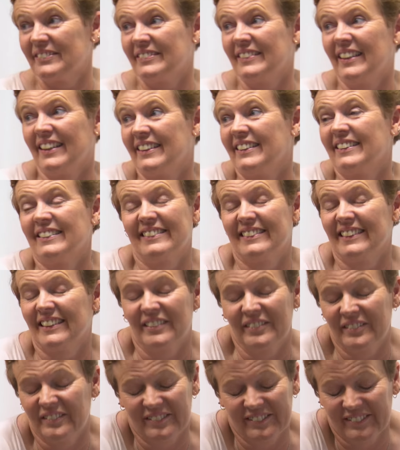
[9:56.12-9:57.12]
No,
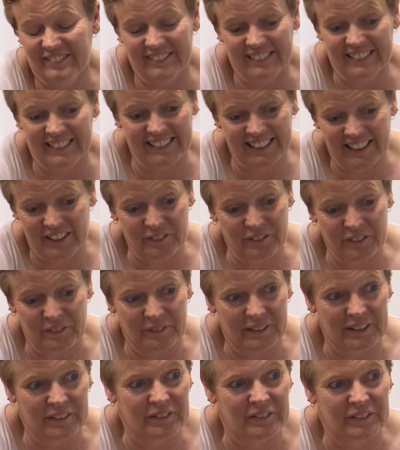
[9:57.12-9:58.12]
that really came
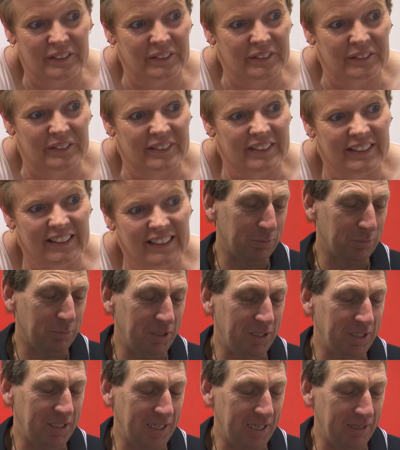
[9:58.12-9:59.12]
from left field.
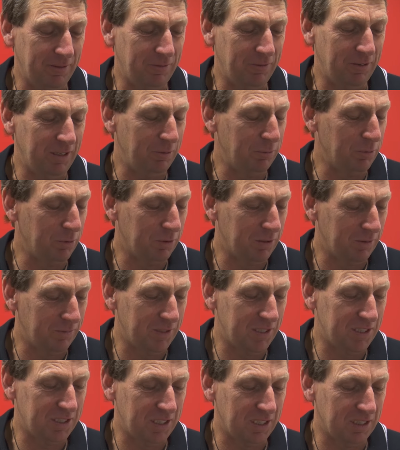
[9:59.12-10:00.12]
We had fairly well
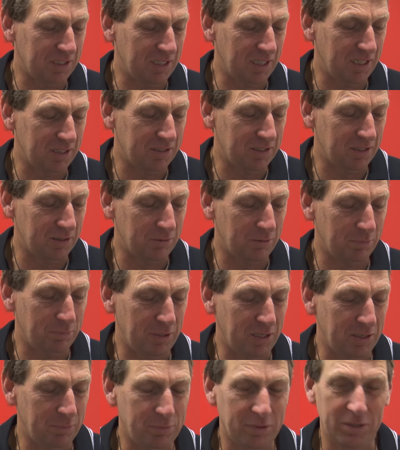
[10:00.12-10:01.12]
convinced ourselves that it would
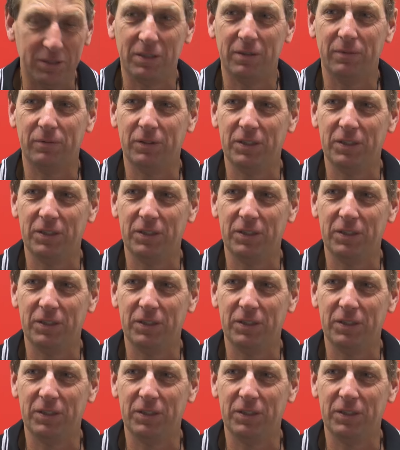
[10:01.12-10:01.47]
be a positive